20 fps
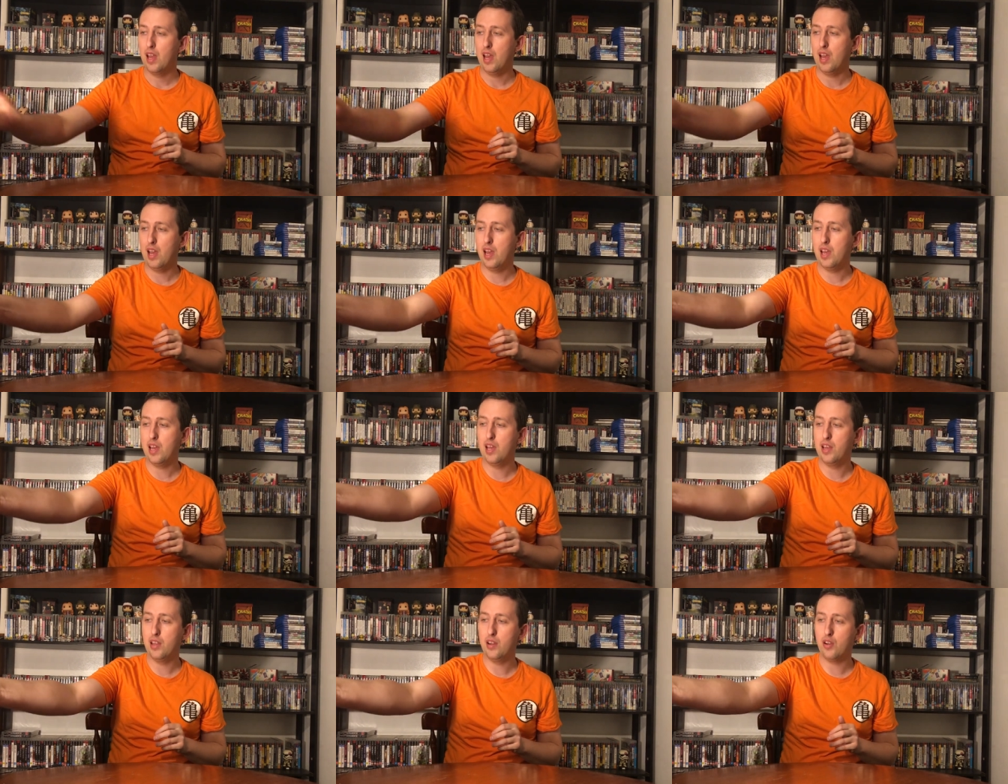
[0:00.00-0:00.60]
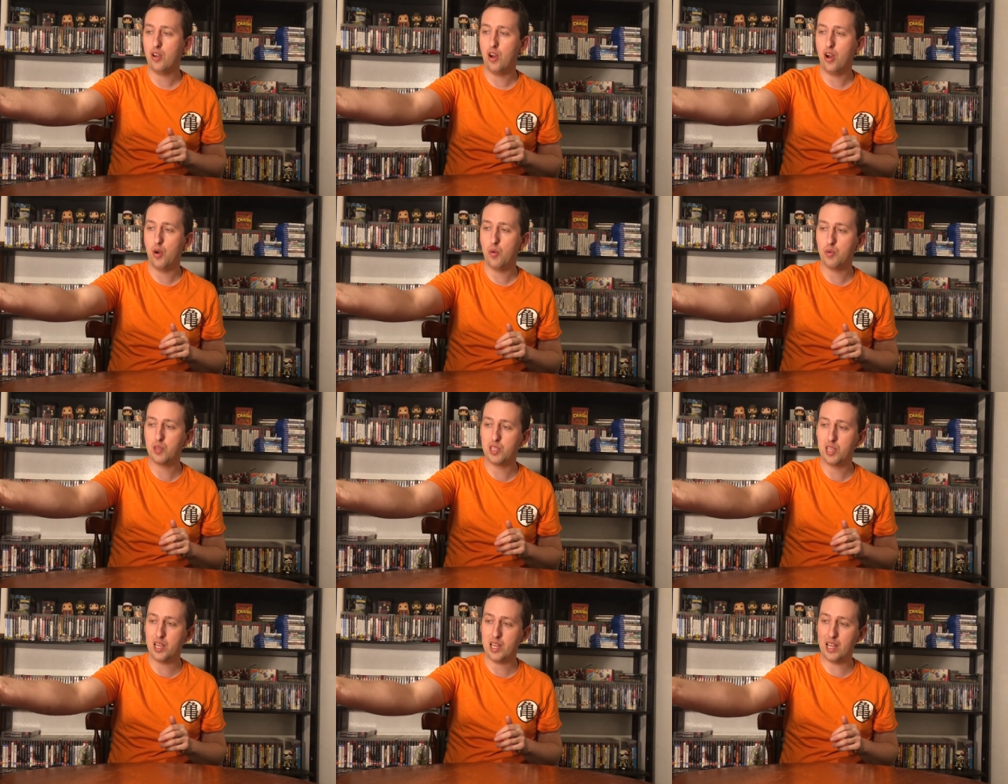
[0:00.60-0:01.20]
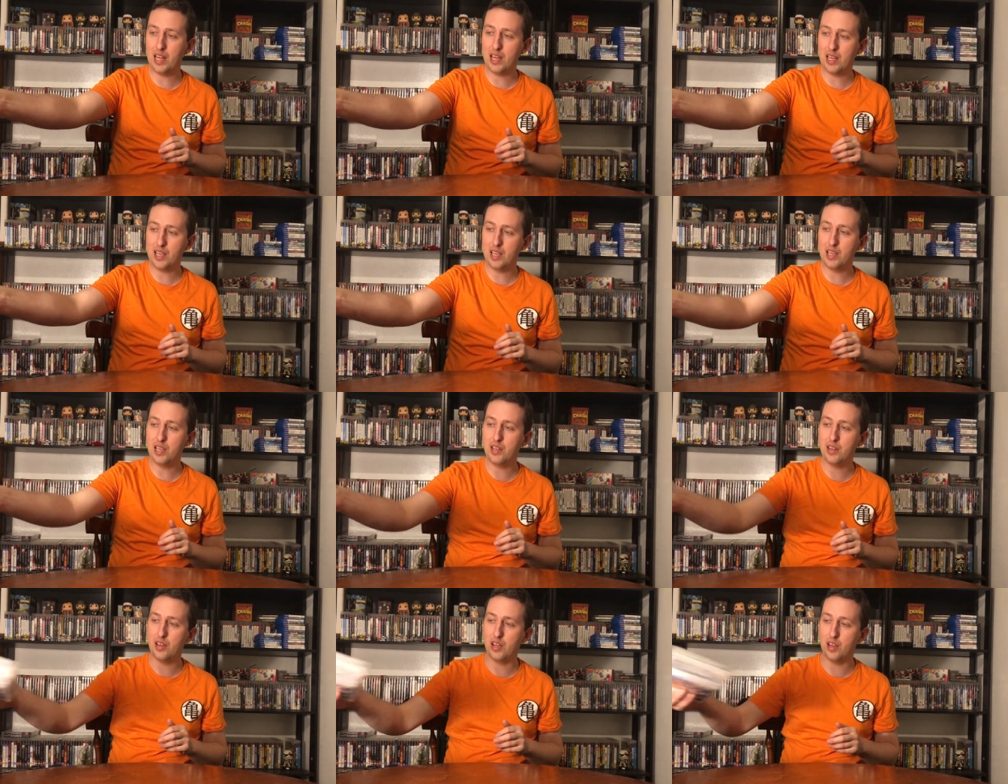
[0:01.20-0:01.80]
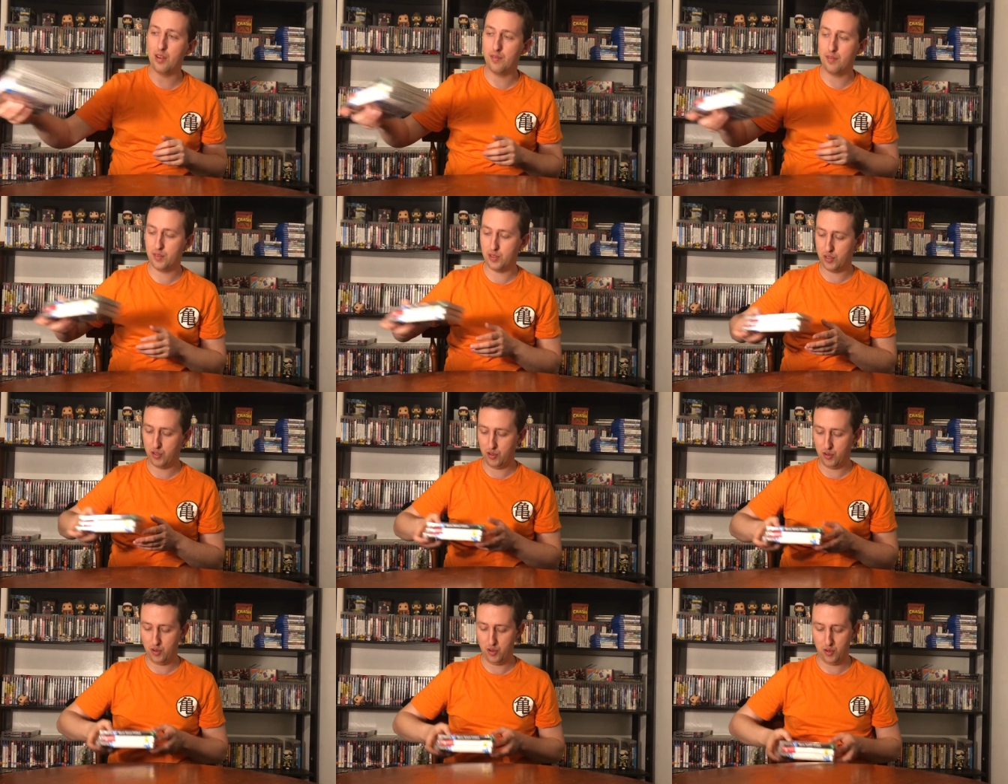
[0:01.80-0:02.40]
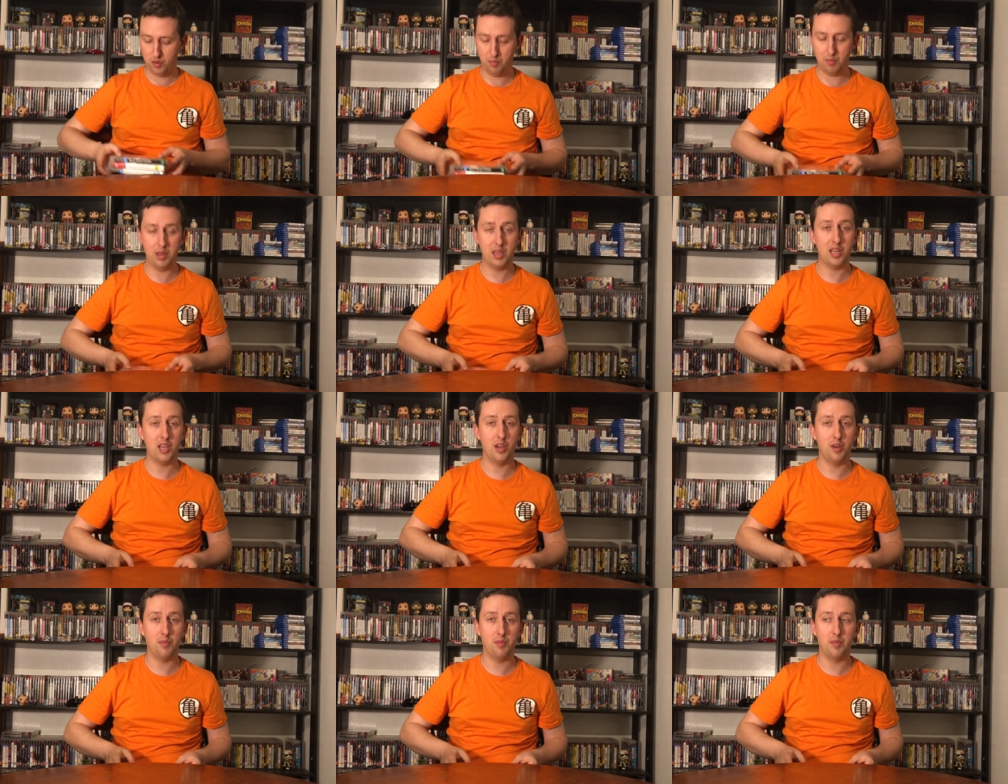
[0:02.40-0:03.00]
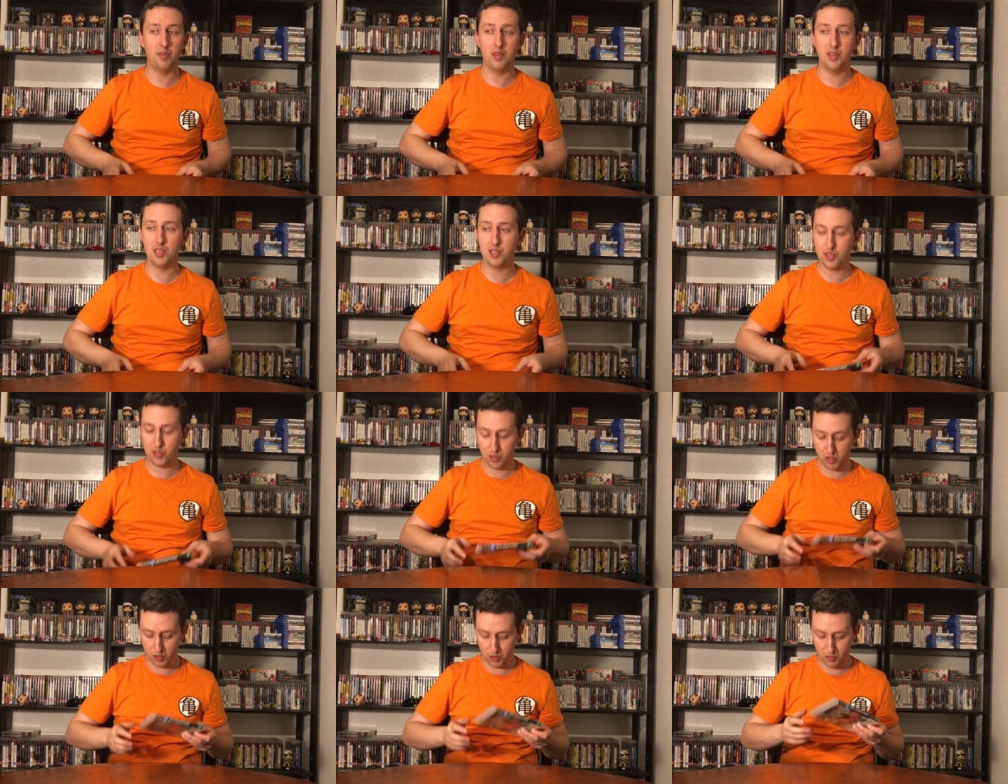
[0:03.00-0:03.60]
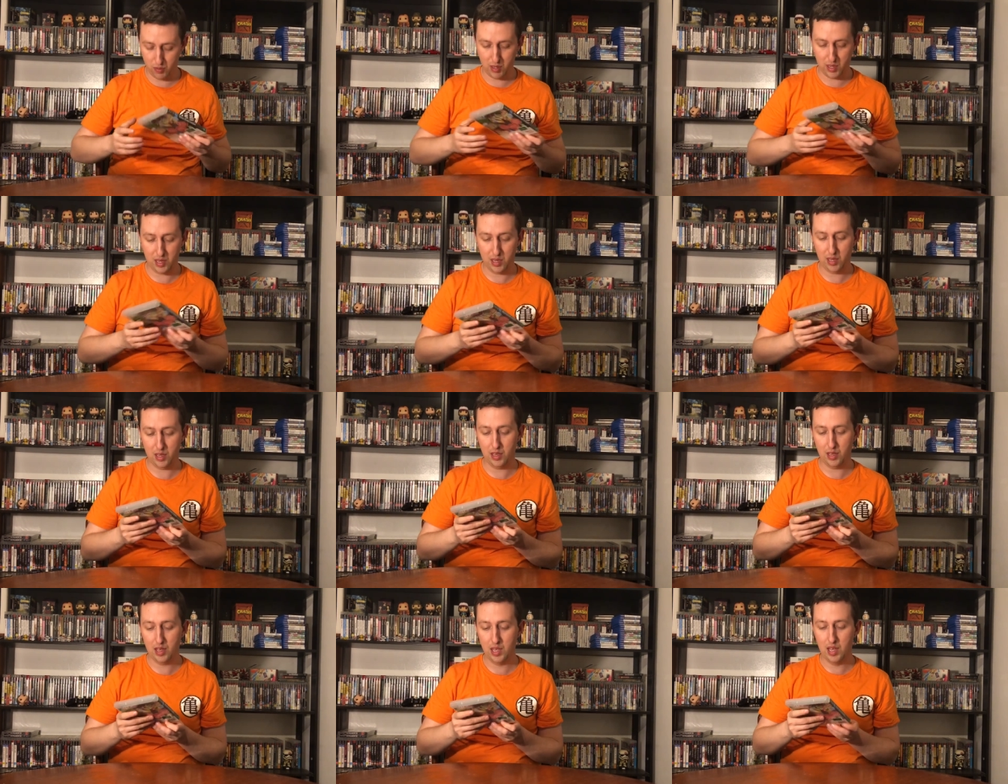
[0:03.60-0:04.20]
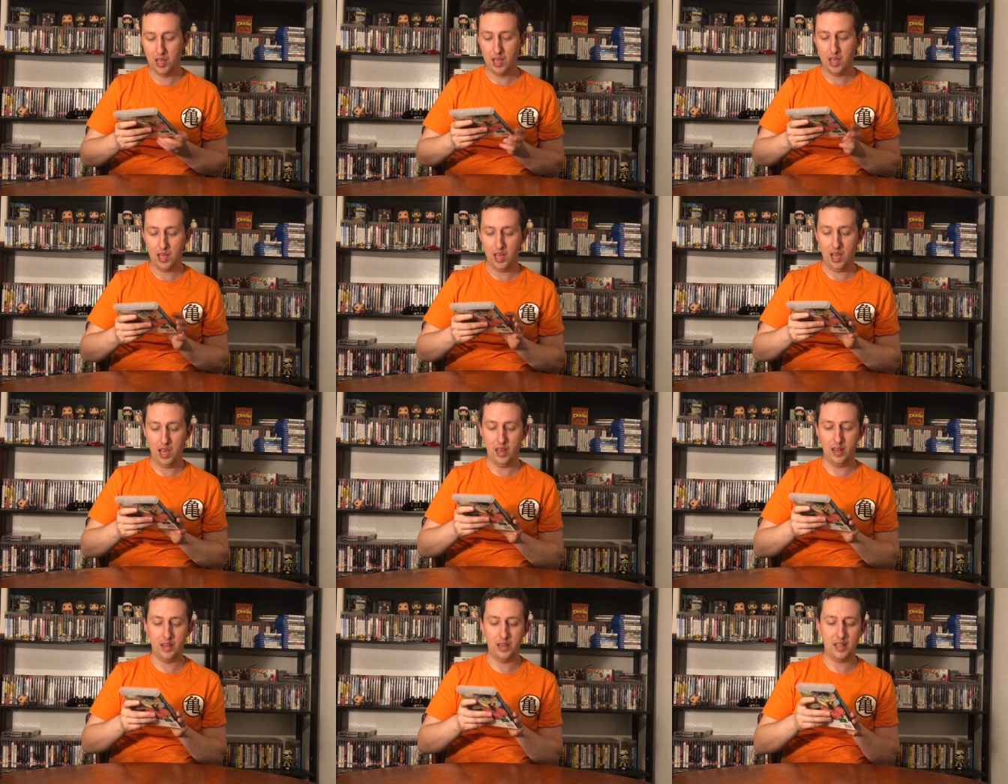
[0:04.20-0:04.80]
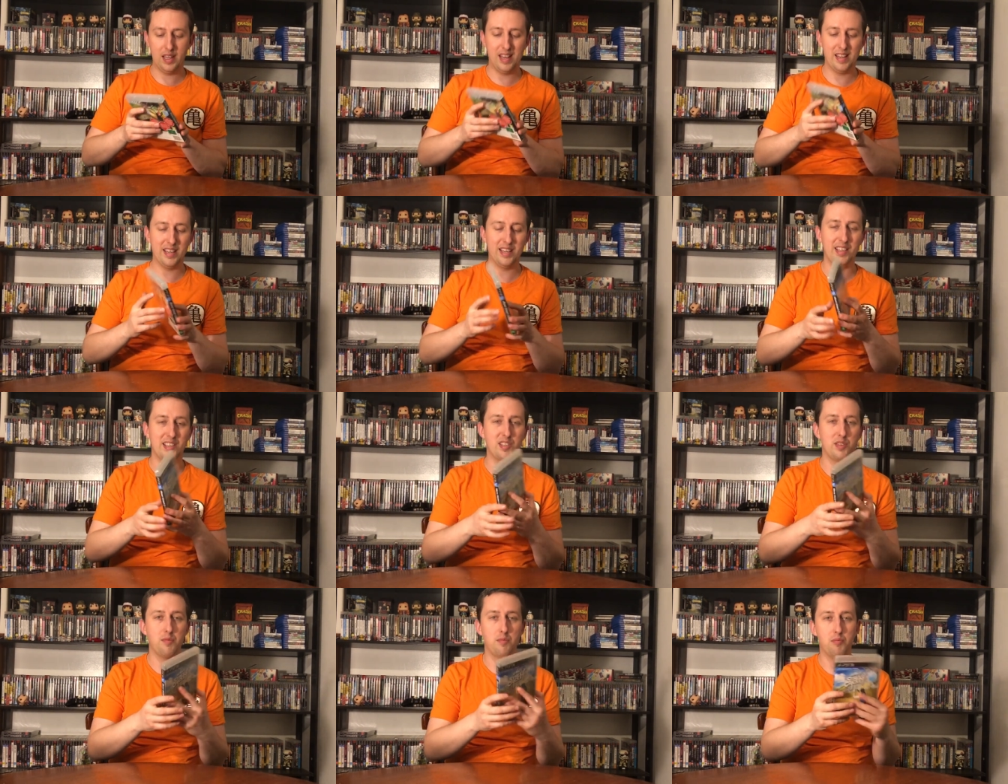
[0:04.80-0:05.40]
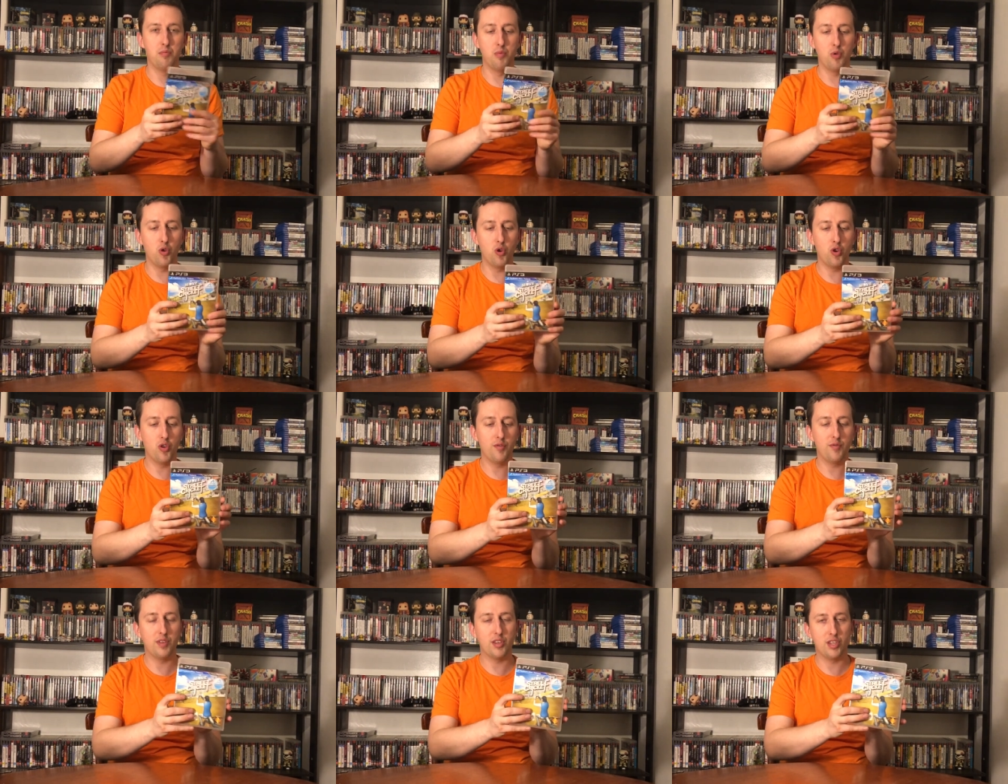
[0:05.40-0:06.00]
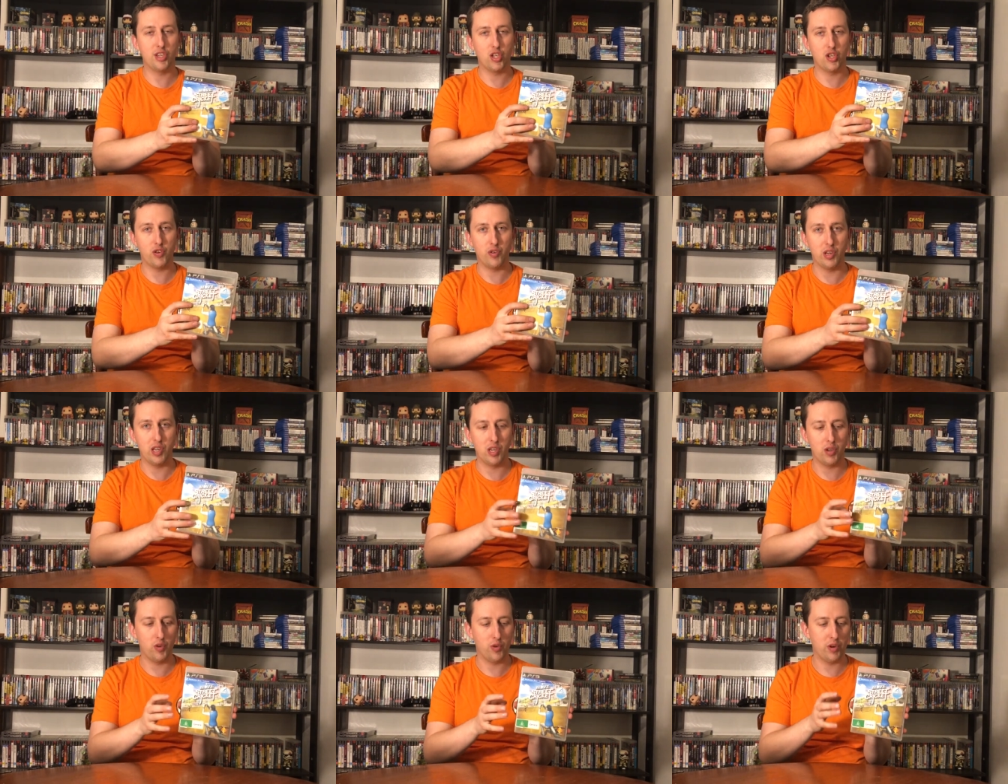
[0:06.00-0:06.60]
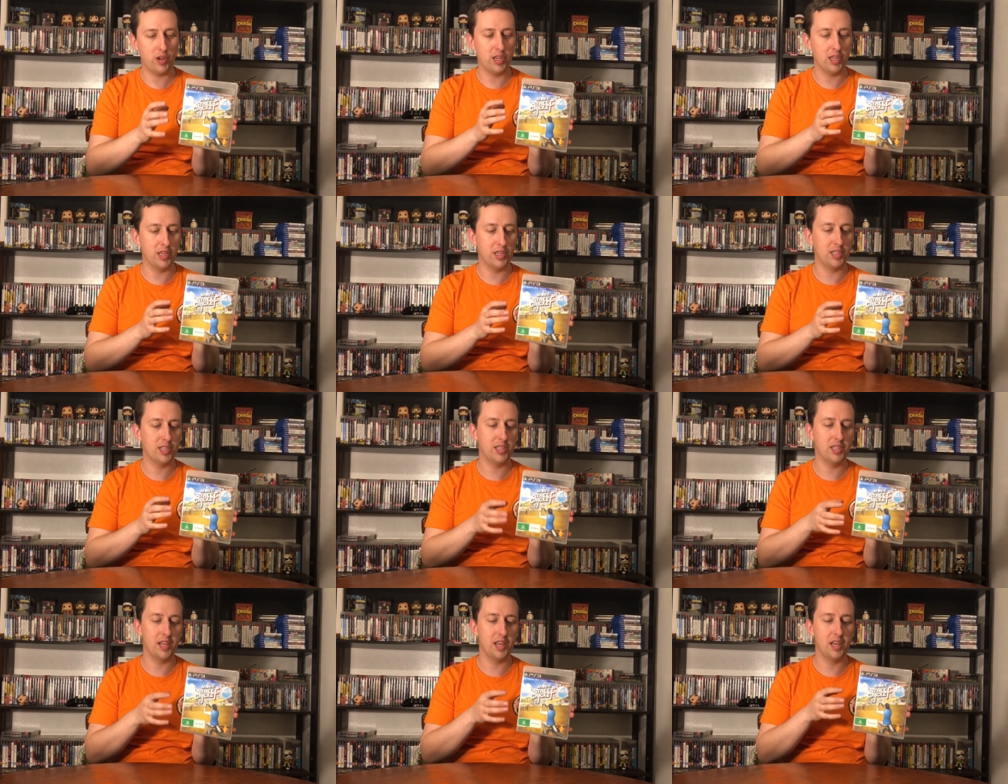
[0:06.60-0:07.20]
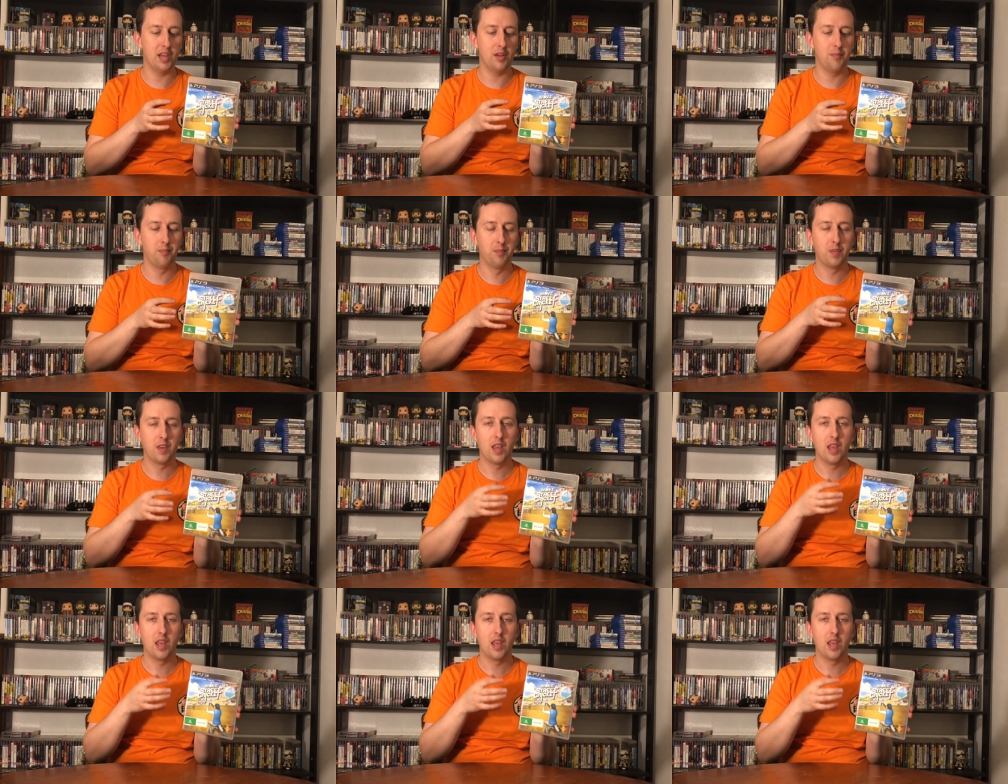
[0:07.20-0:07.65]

And I was lucky enough to pick up this title here, and that is Move Street Crickets. Now.